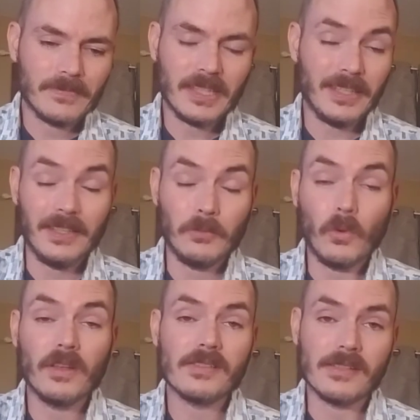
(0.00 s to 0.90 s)
He
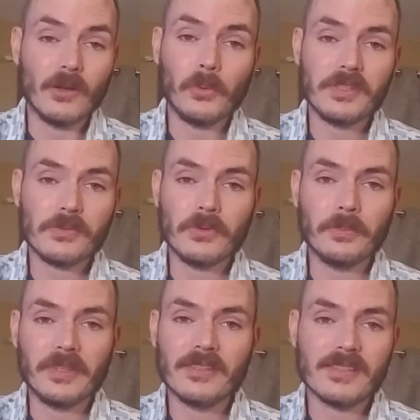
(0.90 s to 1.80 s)
was and always will
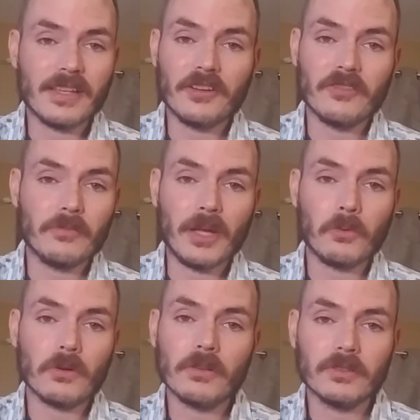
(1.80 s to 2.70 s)
be the center of my
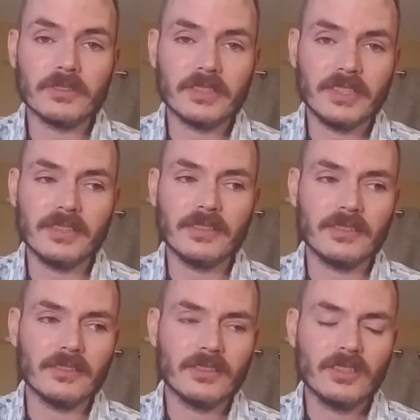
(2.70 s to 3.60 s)
world. He
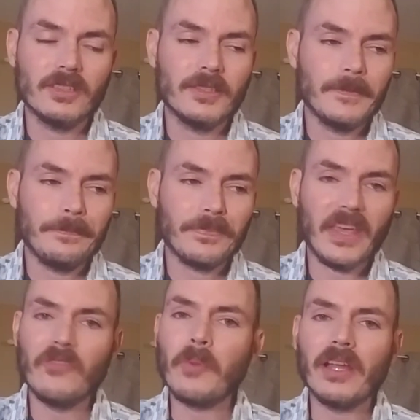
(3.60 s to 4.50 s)

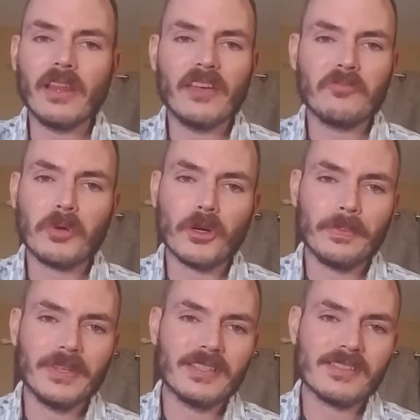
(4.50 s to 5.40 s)
gave my life
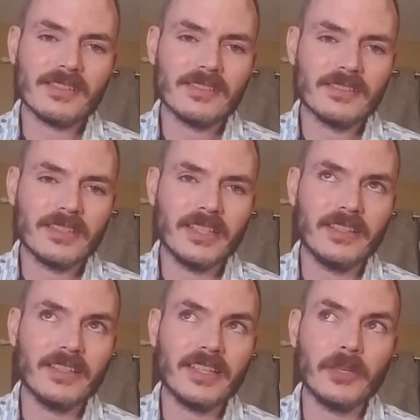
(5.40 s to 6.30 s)
purpose.
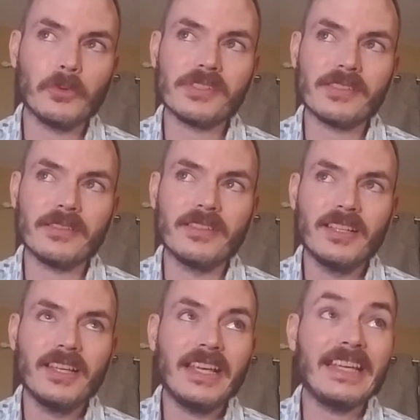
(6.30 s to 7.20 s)
He
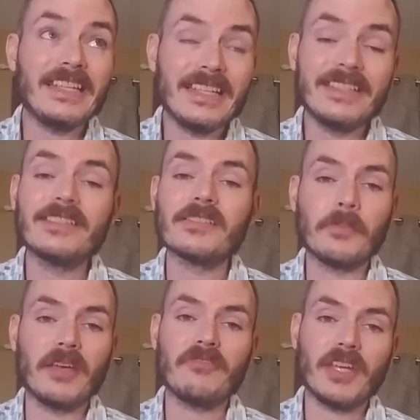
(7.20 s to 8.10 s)
is
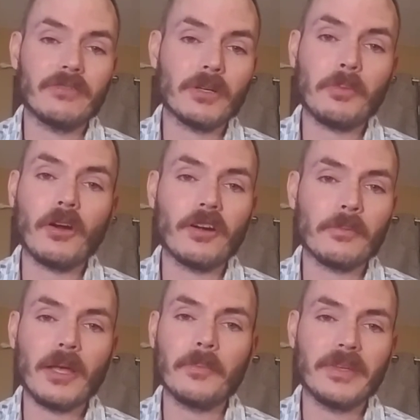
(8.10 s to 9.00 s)
my favorite part
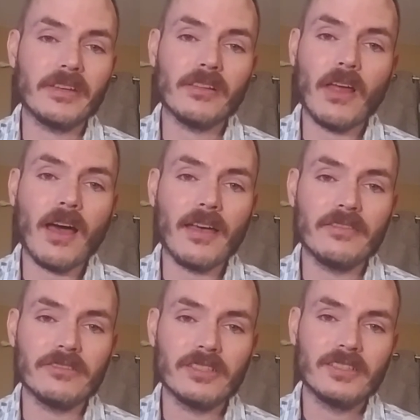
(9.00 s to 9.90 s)
about being alive.
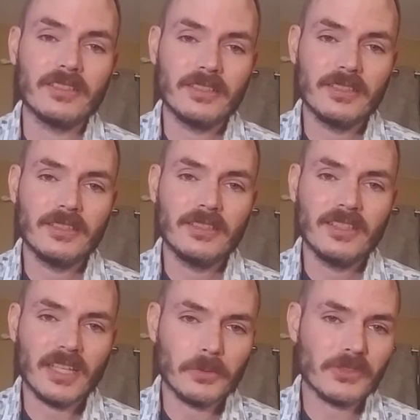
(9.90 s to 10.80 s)

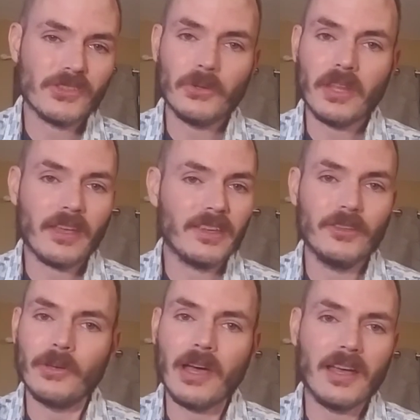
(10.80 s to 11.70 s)
I was so lucky,
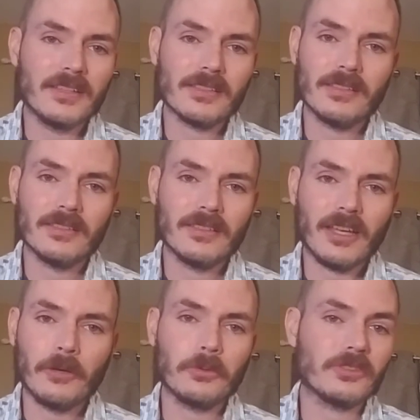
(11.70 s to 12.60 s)
you guys.
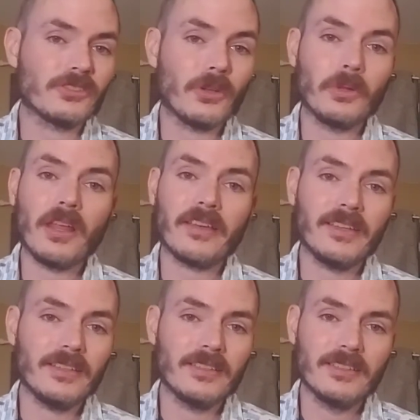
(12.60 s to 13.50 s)
I was so lucky.